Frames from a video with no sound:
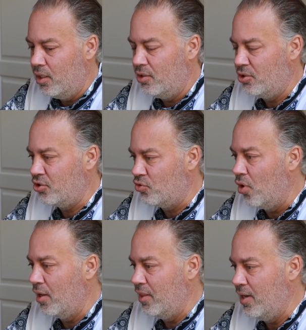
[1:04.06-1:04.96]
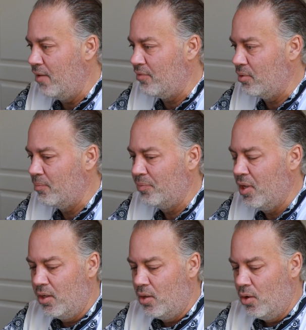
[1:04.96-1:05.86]
is stronger than ever.
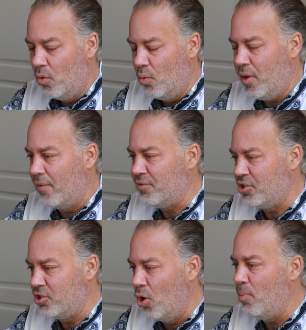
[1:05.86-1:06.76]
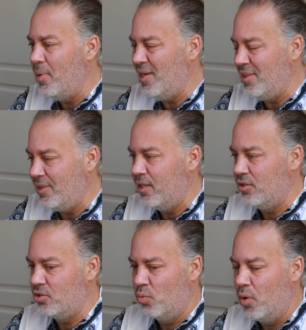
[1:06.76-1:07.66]
We have so many
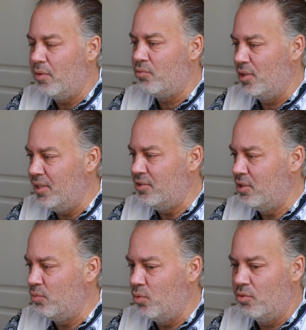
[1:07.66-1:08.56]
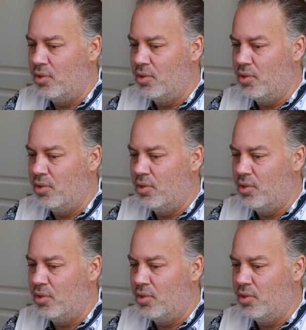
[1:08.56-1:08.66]
things we're releasing. We're